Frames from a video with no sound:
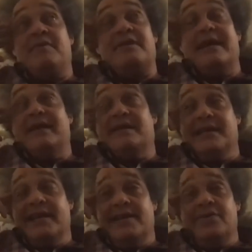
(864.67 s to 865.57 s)
well, right now
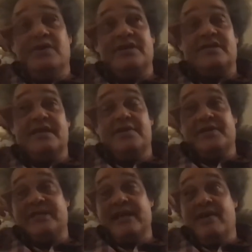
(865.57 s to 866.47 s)
you can't do anything.
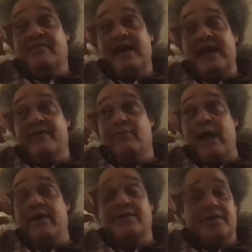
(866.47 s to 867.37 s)
But,
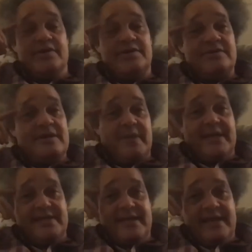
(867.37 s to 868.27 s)
you know, let's
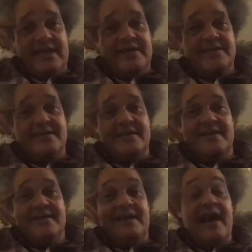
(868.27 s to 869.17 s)
hypothetically,
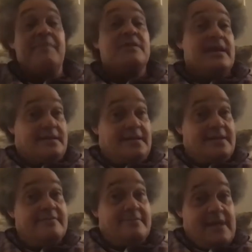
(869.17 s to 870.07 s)
you could see
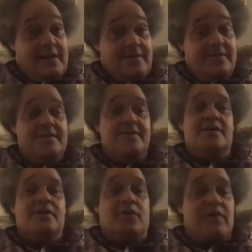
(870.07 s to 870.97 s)
yourself at
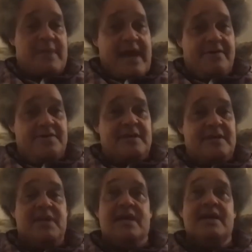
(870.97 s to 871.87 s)
Rounders or someplace
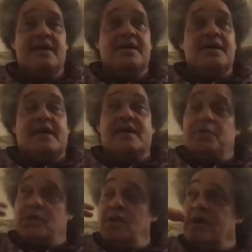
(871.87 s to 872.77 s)
like this,
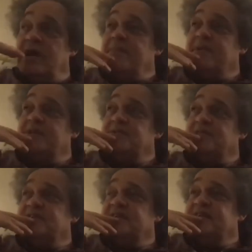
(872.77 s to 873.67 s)
hypothetically,
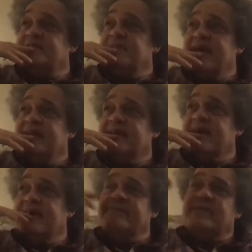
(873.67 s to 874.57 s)
right?
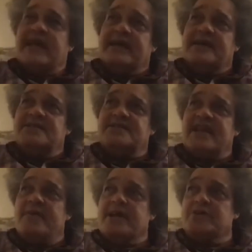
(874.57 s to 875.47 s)
Glory Bound or something.
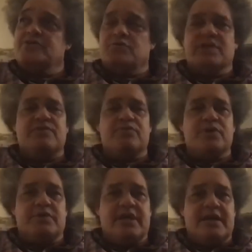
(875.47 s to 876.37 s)
And you would
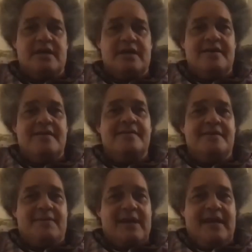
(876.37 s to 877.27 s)
look up and you would see
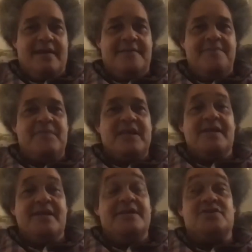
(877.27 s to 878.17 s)
these men kind of
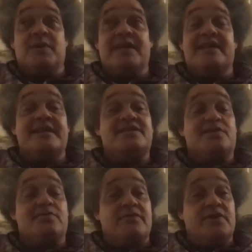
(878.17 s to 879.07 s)
like staring
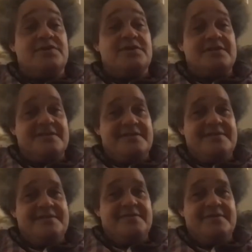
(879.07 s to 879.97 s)
at you really rudely,